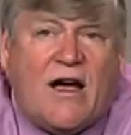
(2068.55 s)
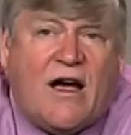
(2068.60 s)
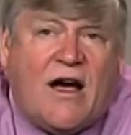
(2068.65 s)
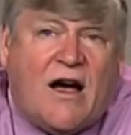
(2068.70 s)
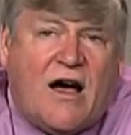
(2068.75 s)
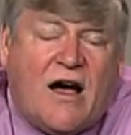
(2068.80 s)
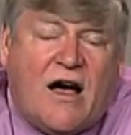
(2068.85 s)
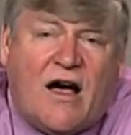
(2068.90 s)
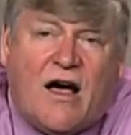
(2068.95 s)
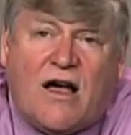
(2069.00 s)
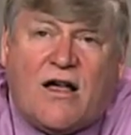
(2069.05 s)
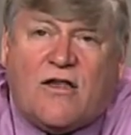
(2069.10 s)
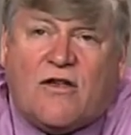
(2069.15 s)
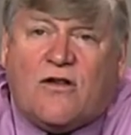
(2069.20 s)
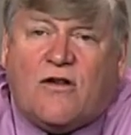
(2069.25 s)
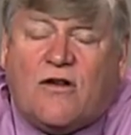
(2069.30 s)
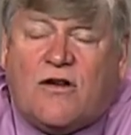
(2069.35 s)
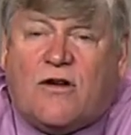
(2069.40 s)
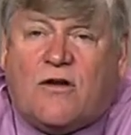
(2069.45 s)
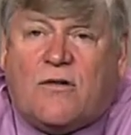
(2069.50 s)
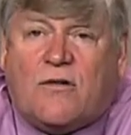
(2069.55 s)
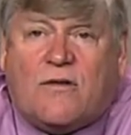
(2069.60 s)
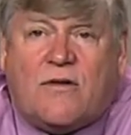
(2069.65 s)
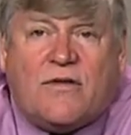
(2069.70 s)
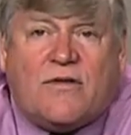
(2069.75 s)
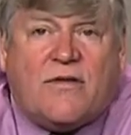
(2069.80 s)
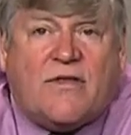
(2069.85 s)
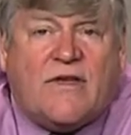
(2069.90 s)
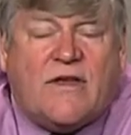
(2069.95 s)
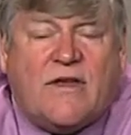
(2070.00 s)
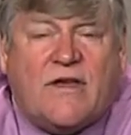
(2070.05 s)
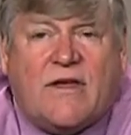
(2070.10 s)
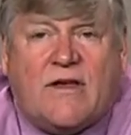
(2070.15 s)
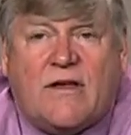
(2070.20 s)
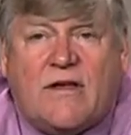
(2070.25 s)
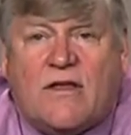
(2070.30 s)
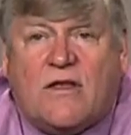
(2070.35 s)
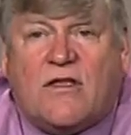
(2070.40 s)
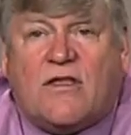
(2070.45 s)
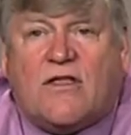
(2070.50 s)
uh, you know
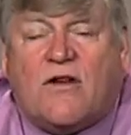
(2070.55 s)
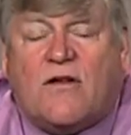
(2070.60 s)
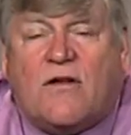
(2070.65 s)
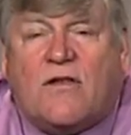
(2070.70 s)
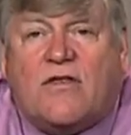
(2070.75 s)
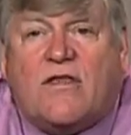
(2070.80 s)
the you know,